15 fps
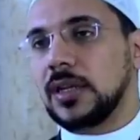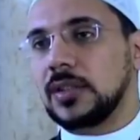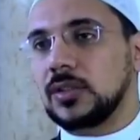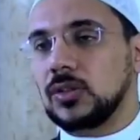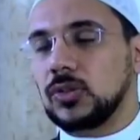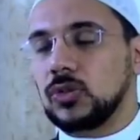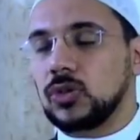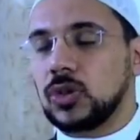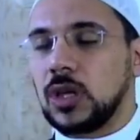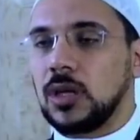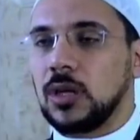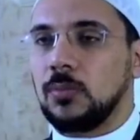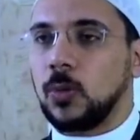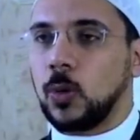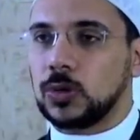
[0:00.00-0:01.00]
and
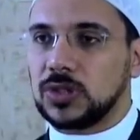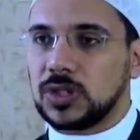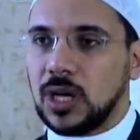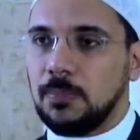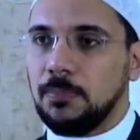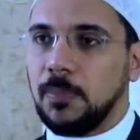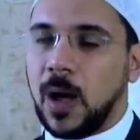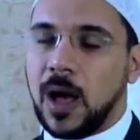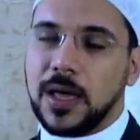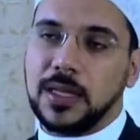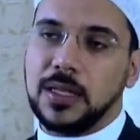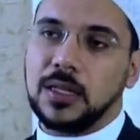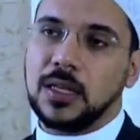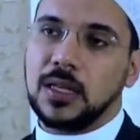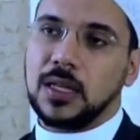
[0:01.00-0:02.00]
brought up by